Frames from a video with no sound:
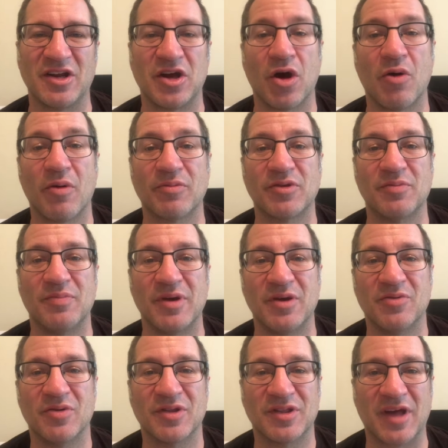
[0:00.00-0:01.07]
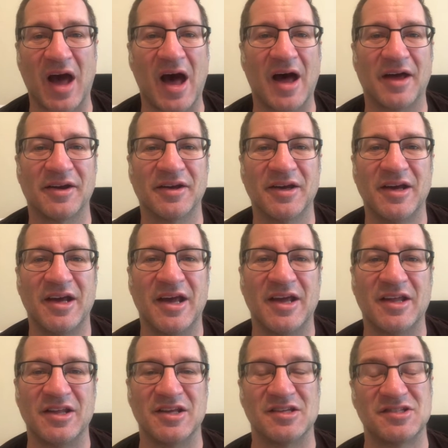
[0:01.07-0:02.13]
to go up to be with God.
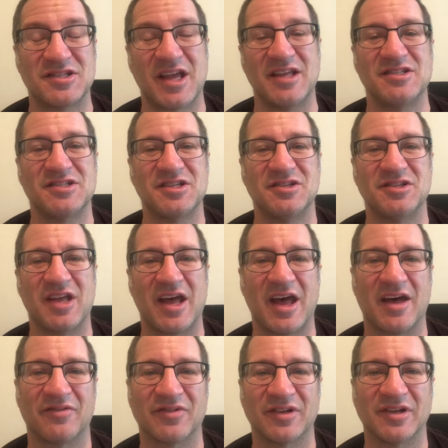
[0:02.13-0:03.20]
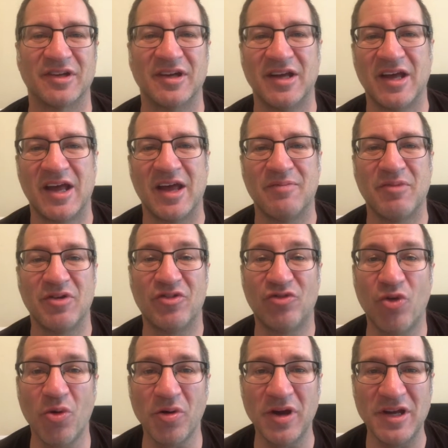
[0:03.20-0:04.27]
And he ascends into heaven. And
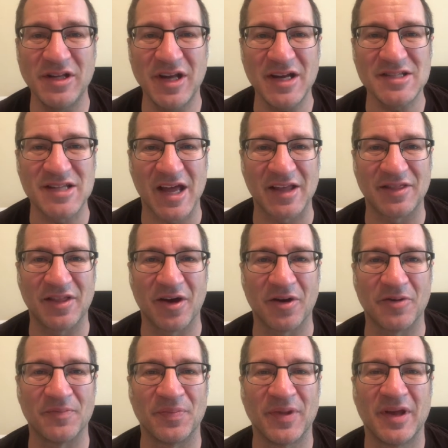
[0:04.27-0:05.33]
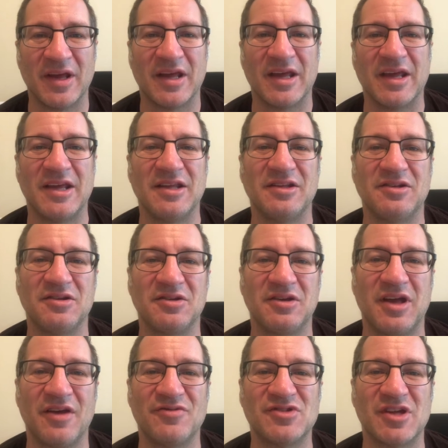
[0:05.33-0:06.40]
before he does that, though, he
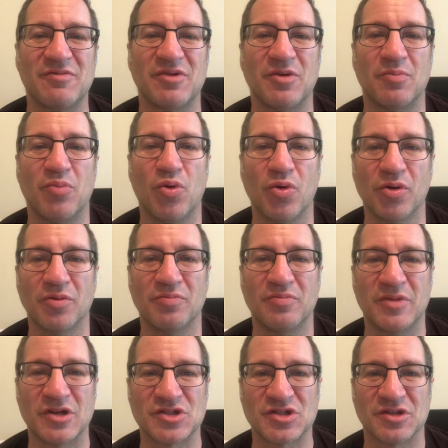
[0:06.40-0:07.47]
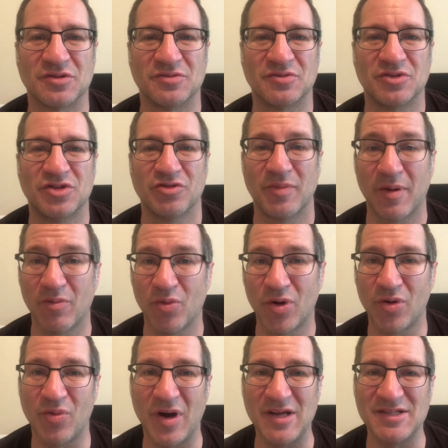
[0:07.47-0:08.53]
gives them an important mission. Do you remember
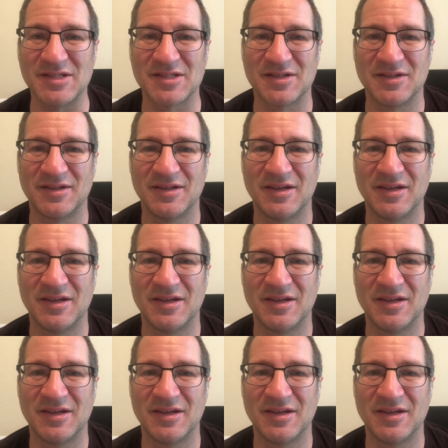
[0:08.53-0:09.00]
what it was?